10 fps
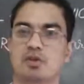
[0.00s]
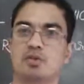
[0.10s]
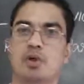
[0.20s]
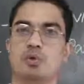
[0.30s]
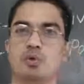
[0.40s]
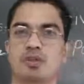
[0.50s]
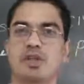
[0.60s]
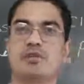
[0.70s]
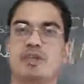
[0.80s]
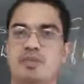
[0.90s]
Not one who
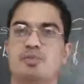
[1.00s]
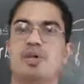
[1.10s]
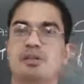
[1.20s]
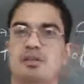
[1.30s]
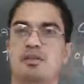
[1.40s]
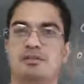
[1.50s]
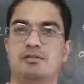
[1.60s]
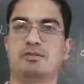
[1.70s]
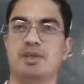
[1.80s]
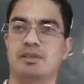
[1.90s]
is giving speech,
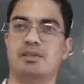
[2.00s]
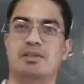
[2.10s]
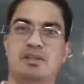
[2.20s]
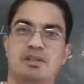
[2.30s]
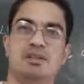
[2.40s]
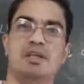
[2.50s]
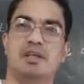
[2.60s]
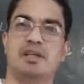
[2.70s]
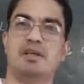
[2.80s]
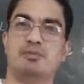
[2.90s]
but
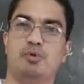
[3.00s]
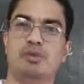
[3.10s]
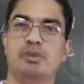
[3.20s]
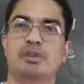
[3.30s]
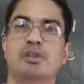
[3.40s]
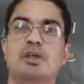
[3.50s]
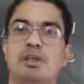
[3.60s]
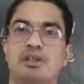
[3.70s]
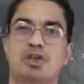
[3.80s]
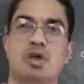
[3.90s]
the
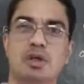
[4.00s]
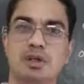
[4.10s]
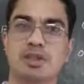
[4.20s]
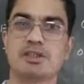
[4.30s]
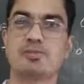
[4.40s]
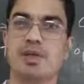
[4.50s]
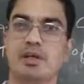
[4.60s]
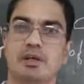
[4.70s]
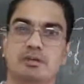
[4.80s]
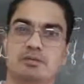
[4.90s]
post is called
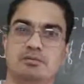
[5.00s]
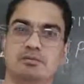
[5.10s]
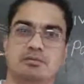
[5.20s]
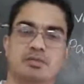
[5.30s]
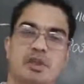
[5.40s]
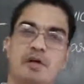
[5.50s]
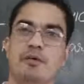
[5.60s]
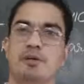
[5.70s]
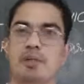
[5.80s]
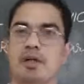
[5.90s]
Speaker.
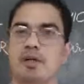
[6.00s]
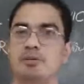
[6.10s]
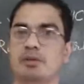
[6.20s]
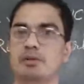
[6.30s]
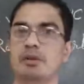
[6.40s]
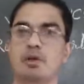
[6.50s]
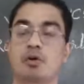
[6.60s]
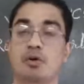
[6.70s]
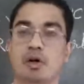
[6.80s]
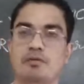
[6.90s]
Every parliament
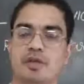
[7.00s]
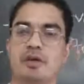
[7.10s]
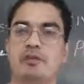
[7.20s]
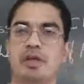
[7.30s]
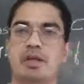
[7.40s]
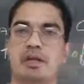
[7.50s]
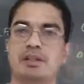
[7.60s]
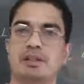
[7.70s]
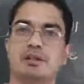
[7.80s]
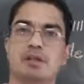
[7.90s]
or after every
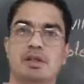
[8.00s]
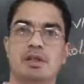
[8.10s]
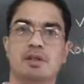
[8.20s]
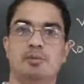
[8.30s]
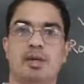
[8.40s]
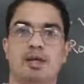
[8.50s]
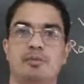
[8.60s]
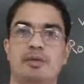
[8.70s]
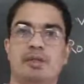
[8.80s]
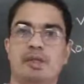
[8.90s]
election in the
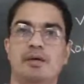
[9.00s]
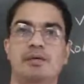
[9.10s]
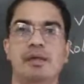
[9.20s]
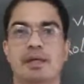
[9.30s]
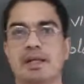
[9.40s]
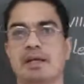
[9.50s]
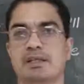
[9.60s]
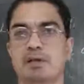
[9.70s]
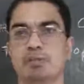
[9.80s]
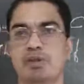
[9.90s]
parliament, they will
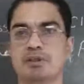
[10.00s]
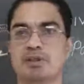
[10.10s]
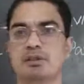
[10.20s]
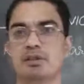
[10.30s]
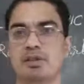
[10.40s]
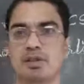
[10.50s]
elect a person